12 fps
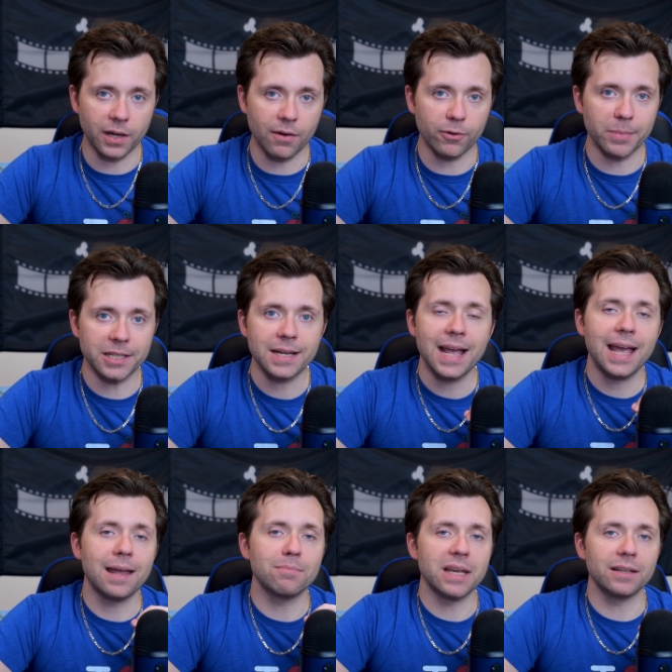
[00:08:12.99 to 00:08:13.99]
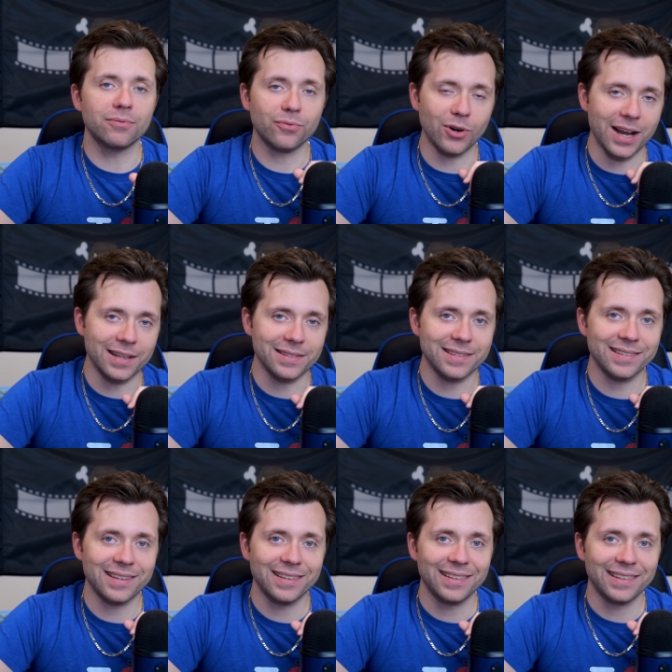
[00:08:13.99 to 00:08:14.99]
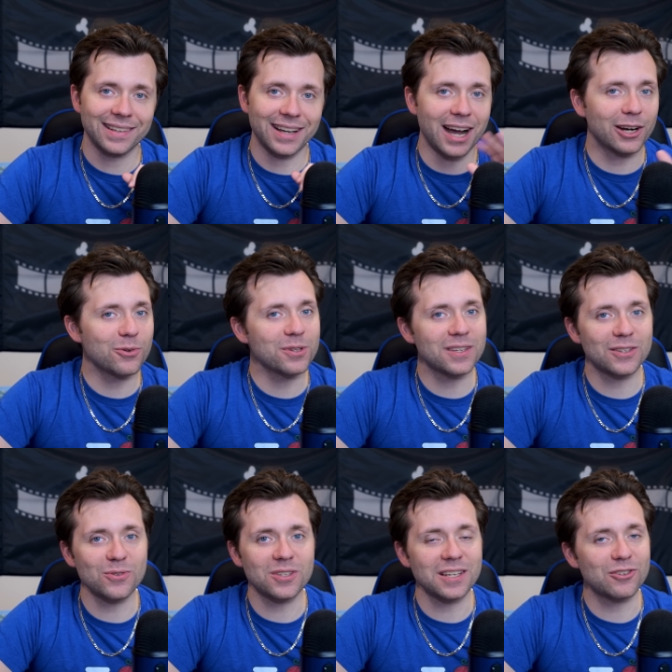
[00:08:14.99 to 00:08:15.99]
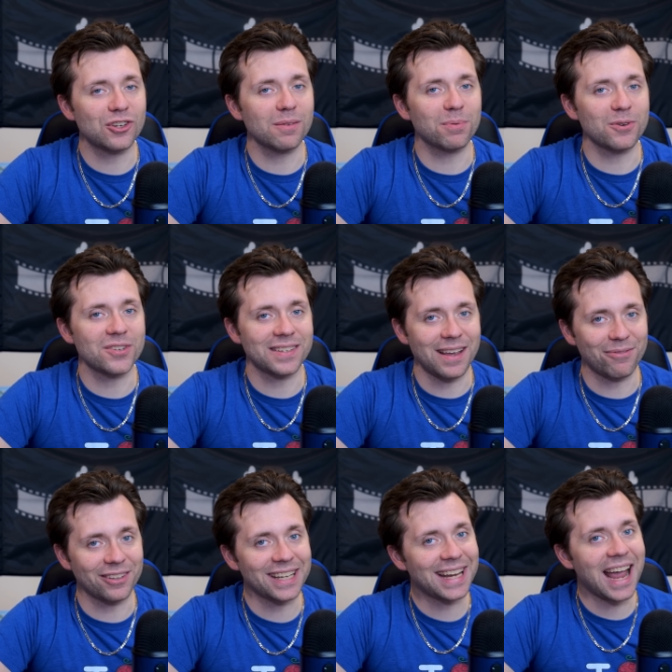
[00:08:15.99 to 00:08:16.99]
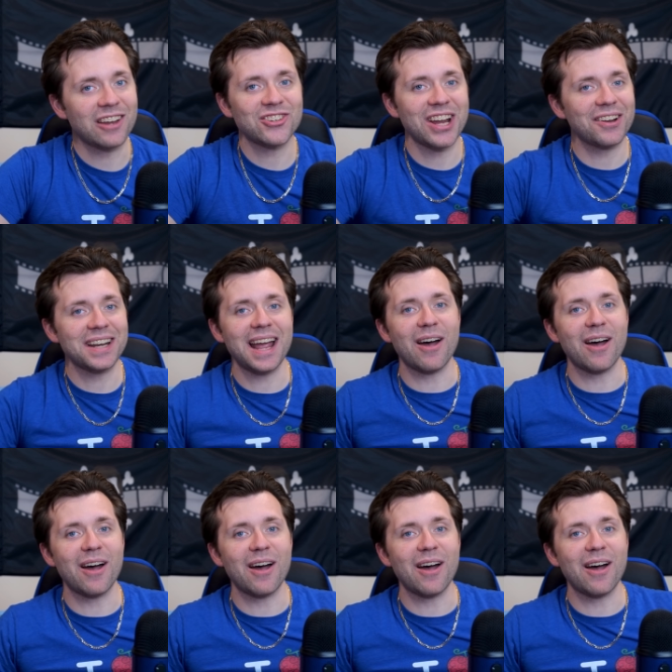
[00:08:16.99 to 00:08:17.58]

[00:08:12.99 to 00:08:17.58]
the government and made friends. Kaku and Stussy shippers definitely cash out